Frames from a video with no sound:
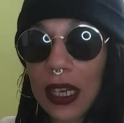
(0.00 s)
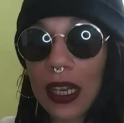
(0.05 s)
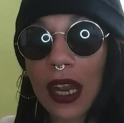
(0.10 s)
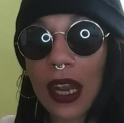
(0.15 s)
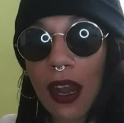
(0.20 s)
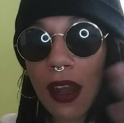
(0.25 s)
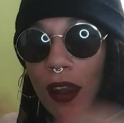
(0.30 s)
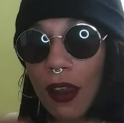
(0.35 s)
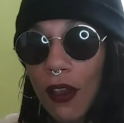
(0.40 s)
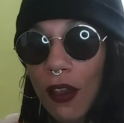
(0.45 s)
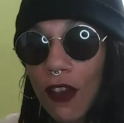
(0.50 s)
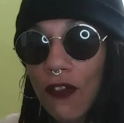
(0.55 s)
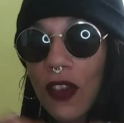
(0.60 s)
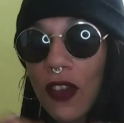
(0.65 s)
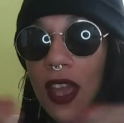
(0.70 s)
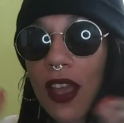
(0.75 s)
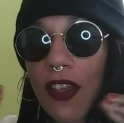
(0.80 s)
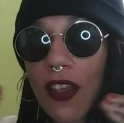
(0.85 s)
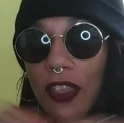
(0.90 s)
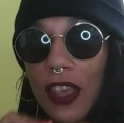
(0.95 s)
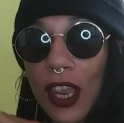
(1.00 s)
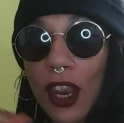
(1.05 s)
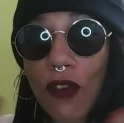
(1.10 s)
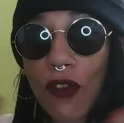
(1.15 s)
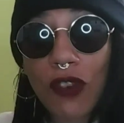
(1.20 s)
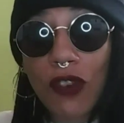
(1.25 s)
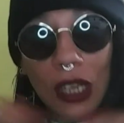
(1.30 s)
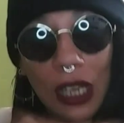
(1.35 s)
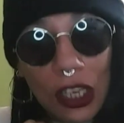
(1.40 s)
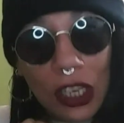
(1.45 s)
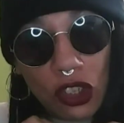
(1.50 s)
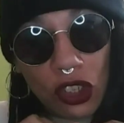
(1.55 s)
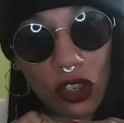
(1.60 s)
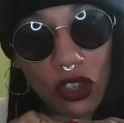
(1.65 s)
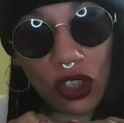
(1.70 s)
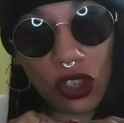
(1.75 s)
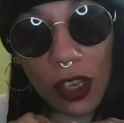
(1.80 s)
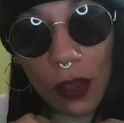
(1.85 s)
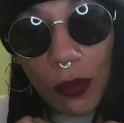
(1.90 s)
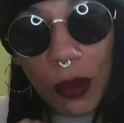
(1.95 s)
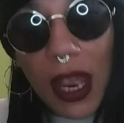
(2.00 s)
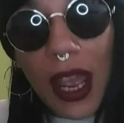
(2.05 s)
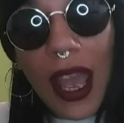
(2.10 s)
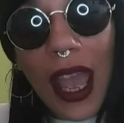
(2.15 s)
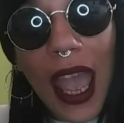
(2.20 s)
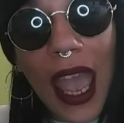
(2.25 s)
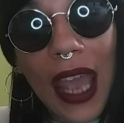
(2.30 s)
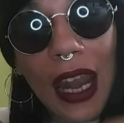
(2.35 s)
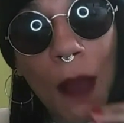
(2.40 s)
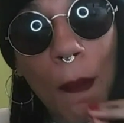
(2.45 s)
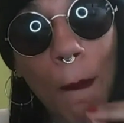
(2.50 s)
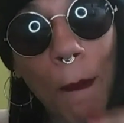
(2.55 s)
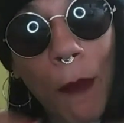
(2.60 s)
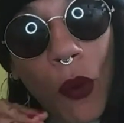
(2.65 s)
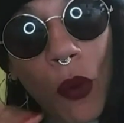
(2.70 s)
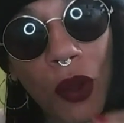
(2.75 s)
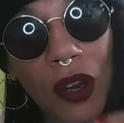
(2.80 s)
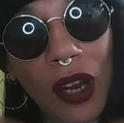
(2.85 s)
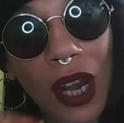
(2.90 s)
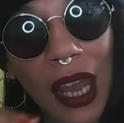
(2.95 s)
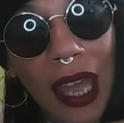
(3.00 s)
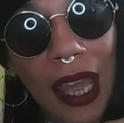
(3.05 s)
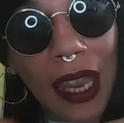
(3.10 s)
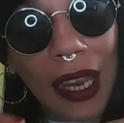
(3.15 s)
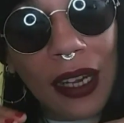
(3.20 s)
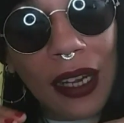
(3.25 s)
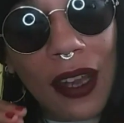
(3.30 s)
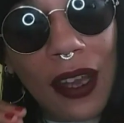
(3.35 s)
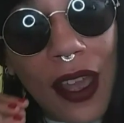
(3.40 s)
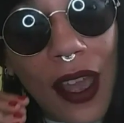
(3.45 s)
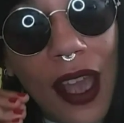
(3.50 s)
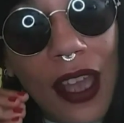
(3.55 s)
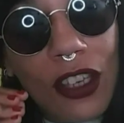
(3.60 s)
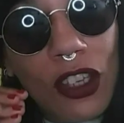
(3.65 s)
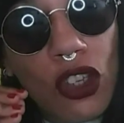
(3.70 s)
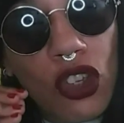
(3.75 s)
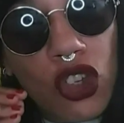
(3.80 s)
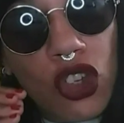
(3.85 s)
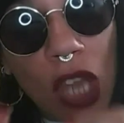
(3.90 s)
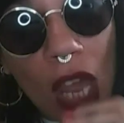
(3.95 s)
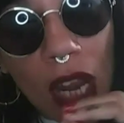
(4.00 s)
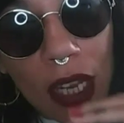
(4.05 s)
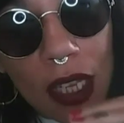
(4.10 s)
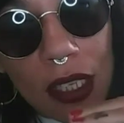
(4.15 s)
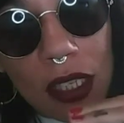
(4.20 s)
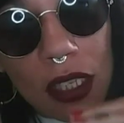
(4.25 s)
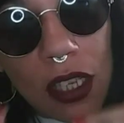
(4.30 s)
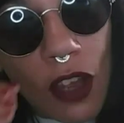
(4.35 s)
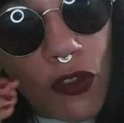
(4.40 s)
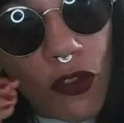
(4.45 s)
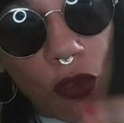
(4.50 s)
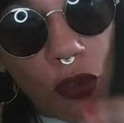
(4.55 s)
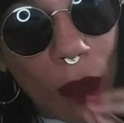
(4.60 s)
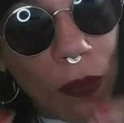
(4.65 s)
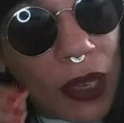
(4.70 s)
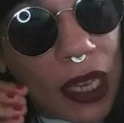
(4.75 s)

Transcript: and I love their relationship. And I'm borderline jealous of Reb